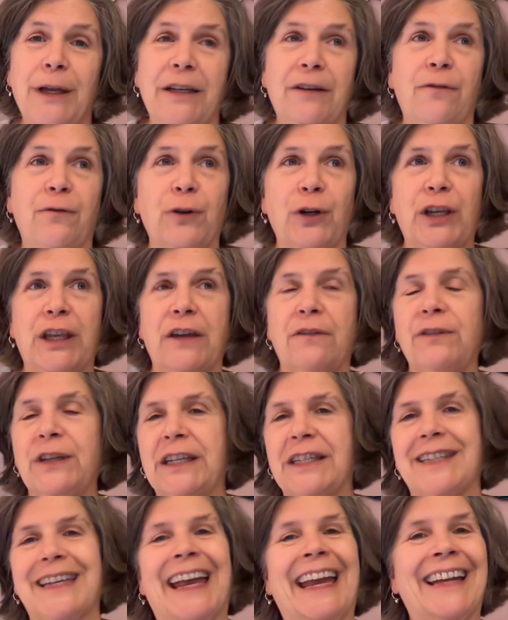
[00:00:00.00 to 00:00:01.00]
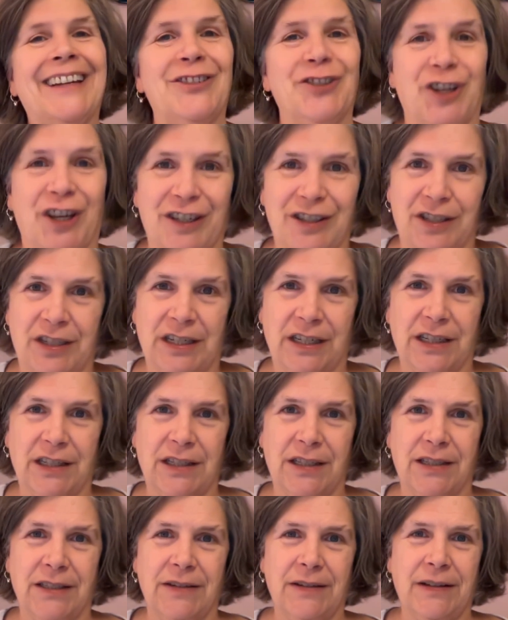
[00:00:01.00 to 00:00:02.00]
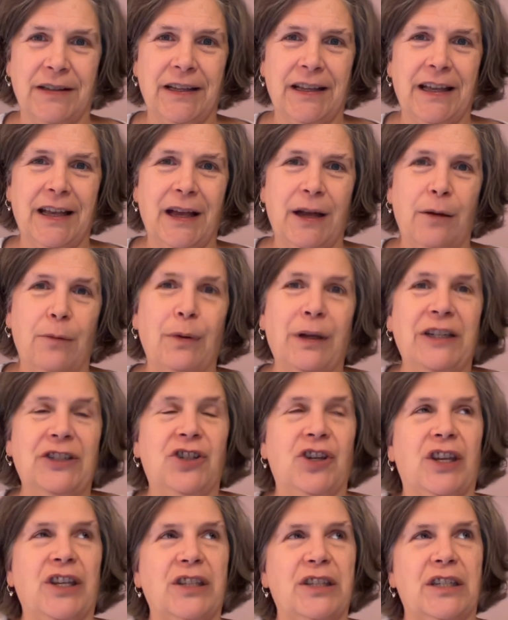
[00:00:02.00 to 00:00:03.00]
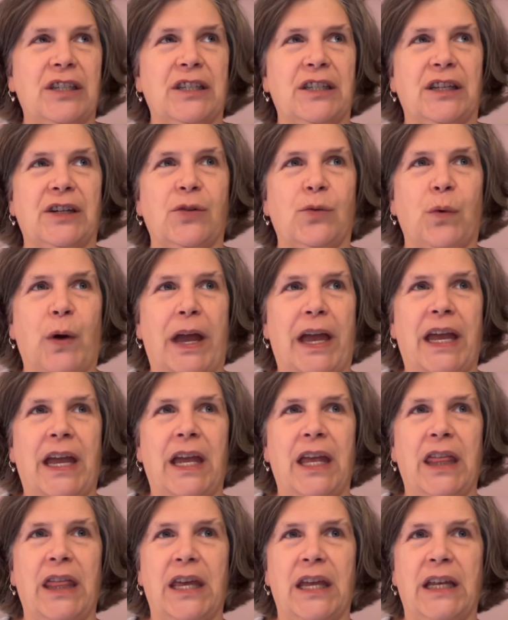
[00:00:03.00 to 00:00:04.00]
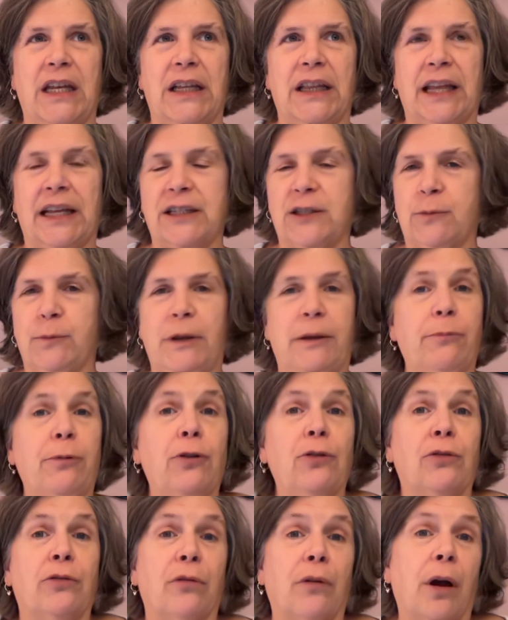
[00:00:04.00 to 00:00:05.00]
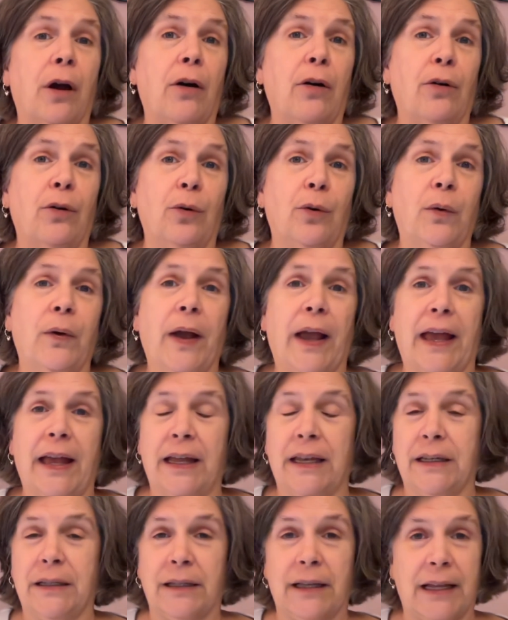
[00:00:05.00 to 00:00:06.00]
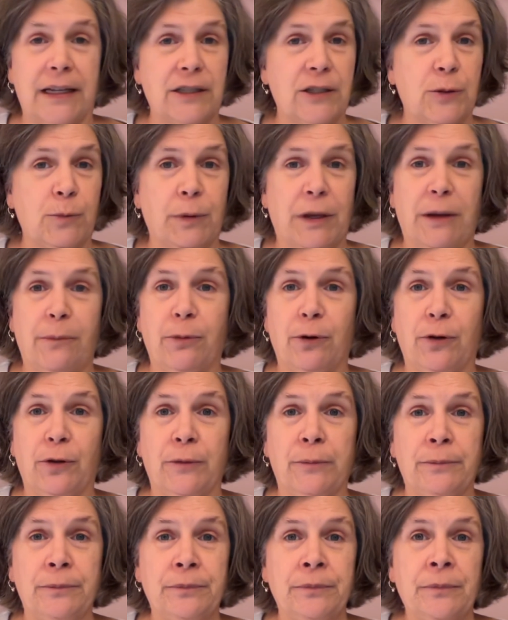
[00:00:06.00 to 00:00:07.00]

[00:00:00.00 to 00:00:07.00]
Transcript: forgiveness and justice. But justice in a way that lets people grow and lets people